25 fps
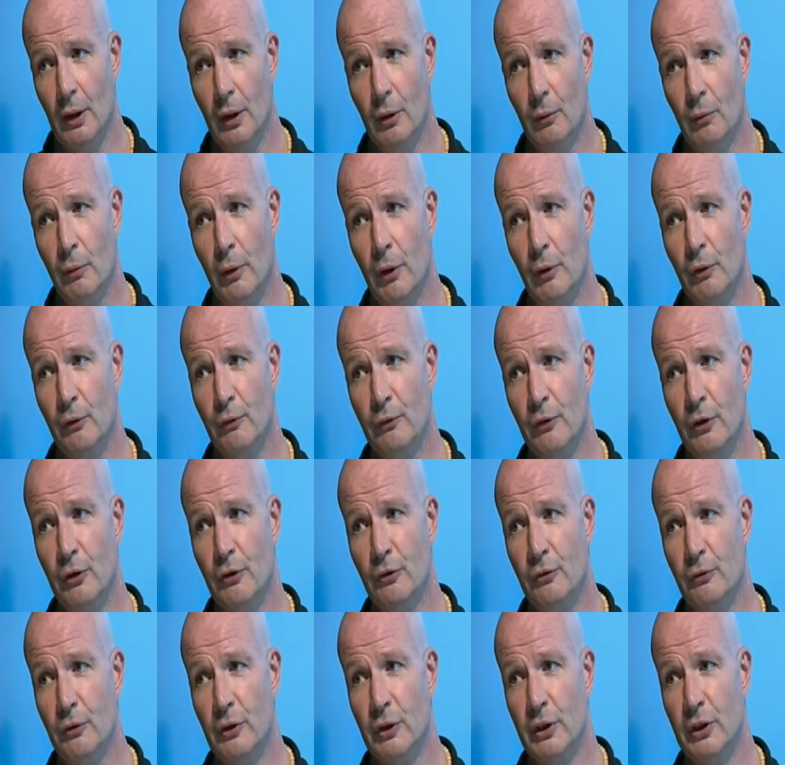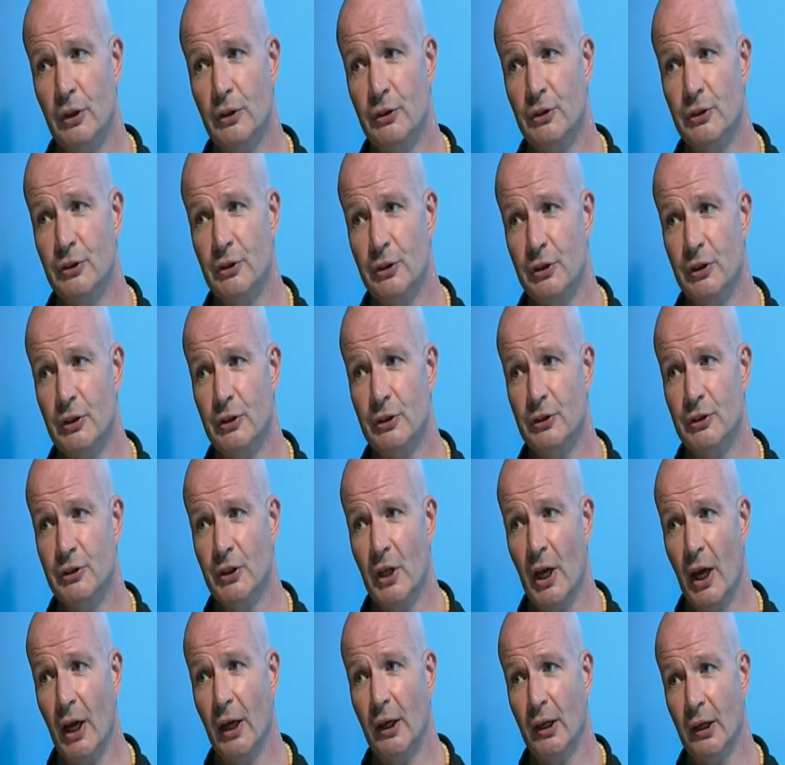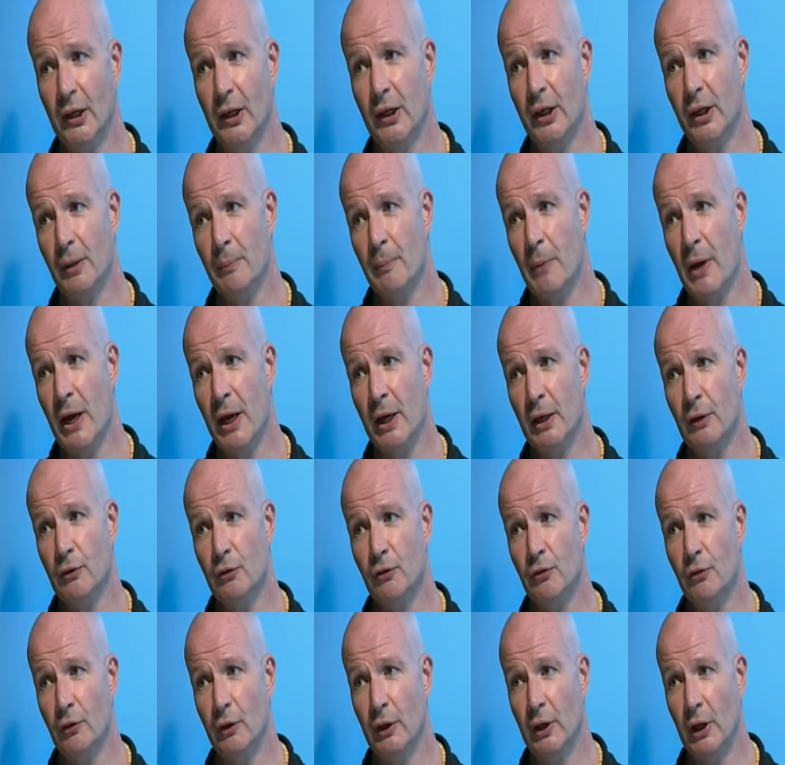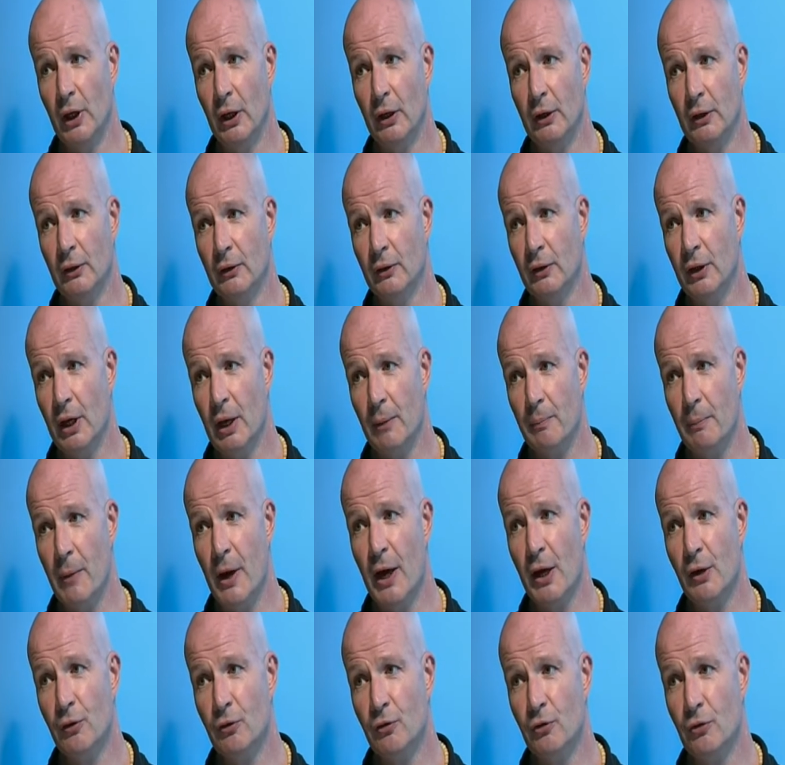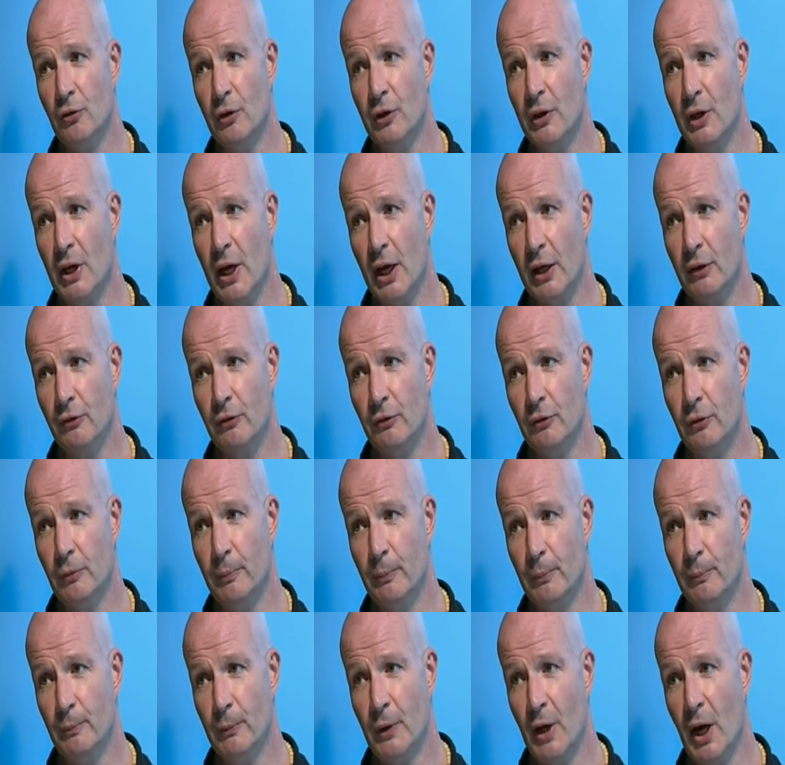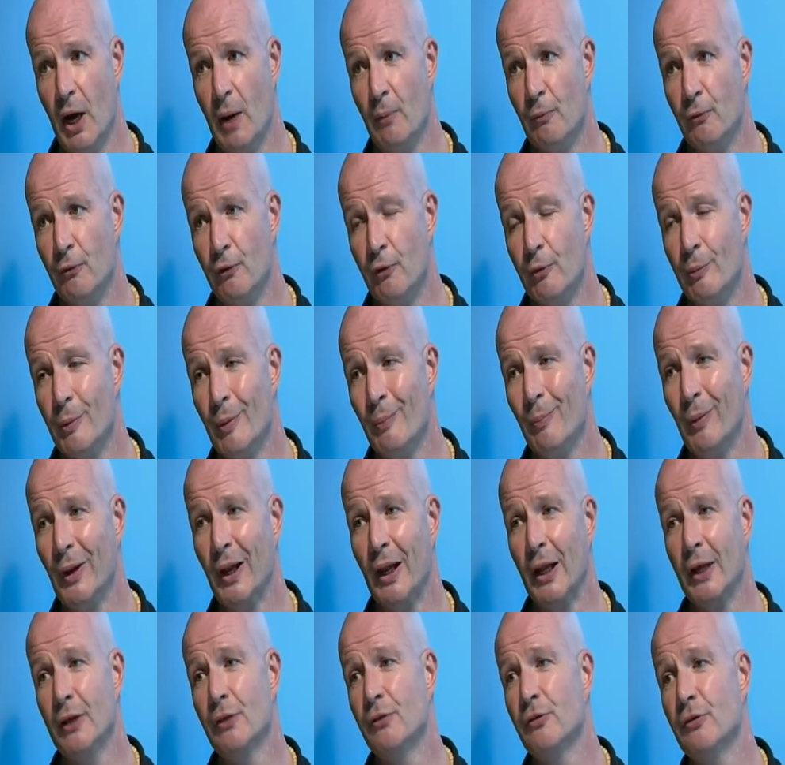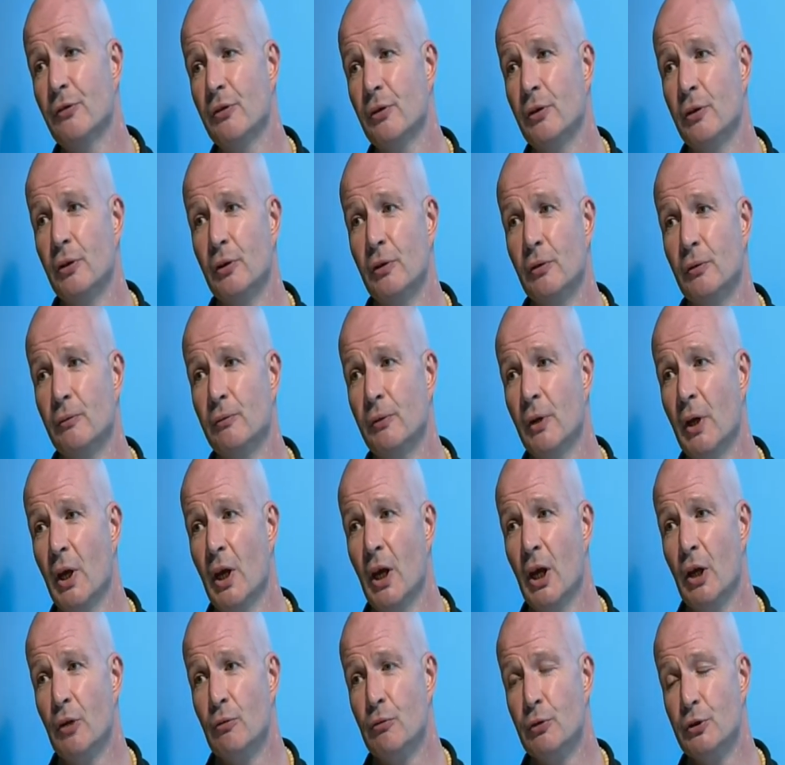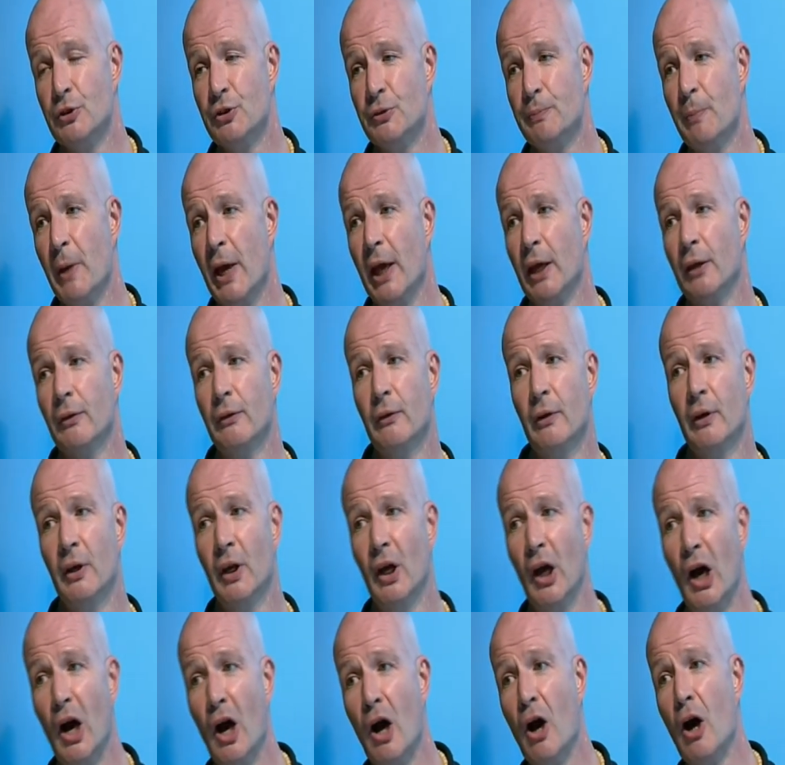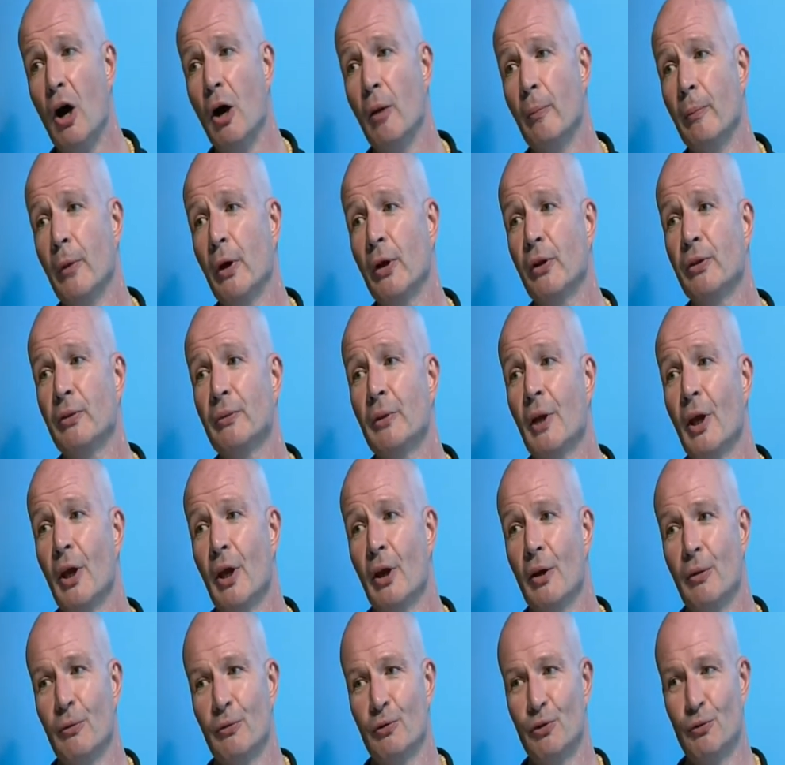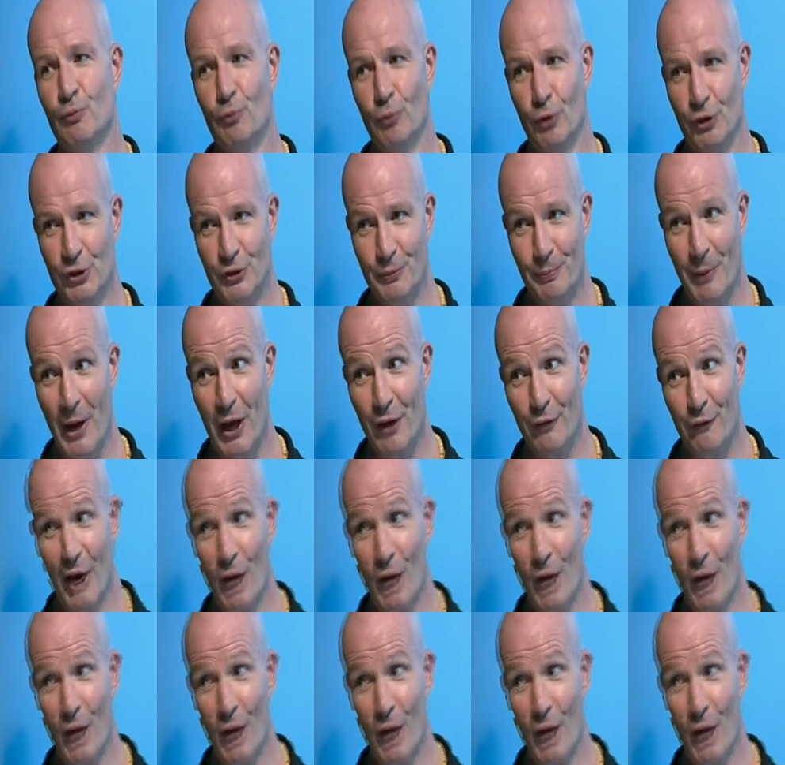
Well, the first thing is to set a clear boundary, and that boundary has to come from a place of respect and calm. And respect for